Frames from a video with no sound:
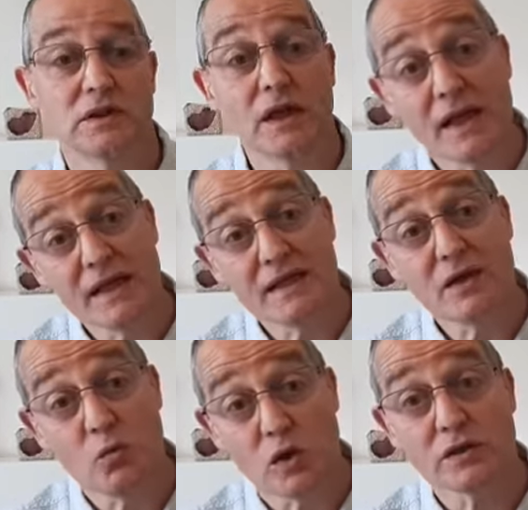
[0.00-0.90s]
The
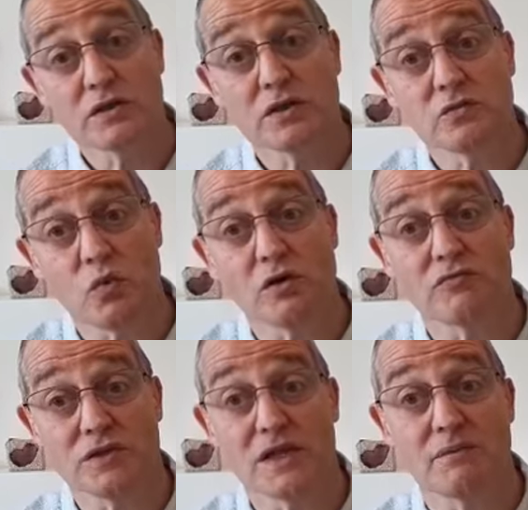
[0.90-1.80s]
lady wondered what
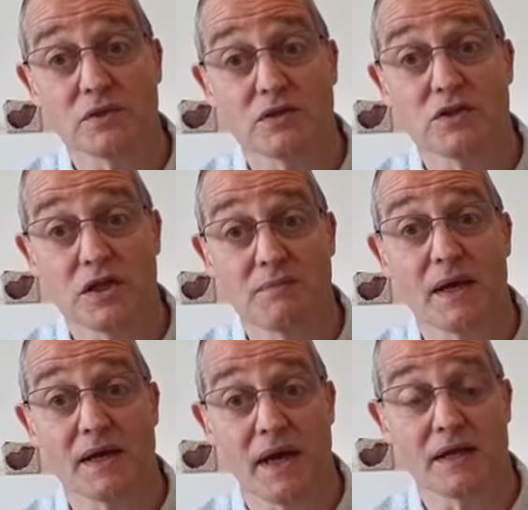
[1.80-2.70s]
reception she
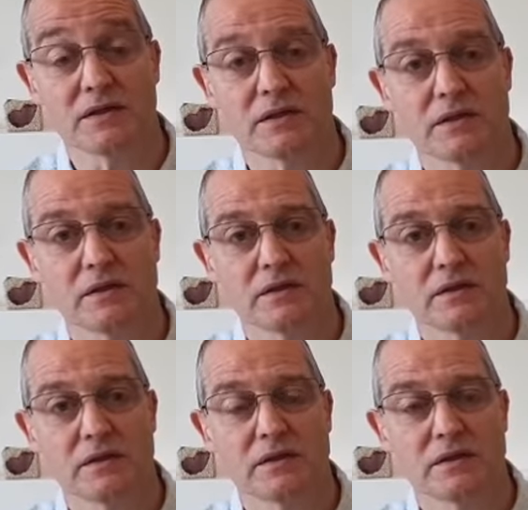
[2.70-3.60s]
may get,
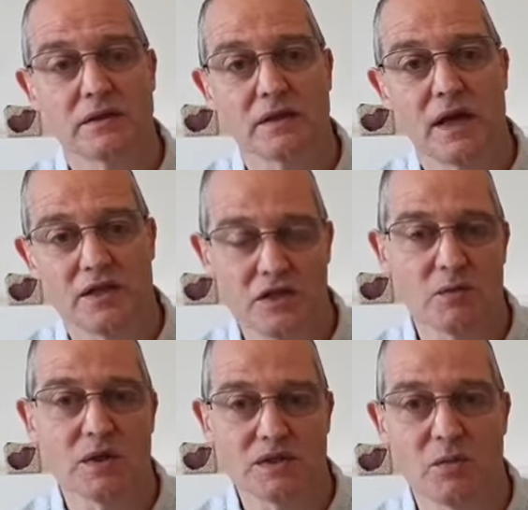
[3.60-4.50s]
and she
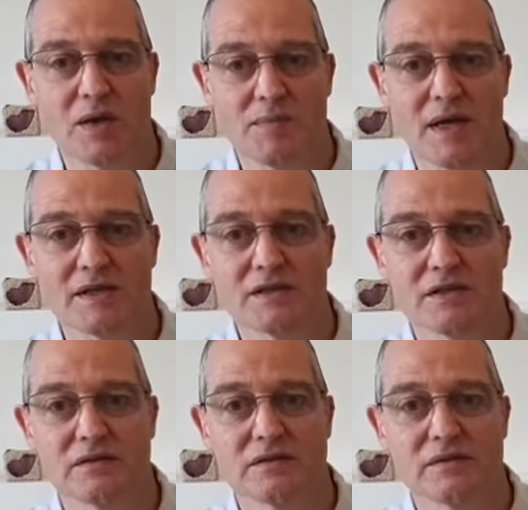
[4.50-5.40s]
went away blessed.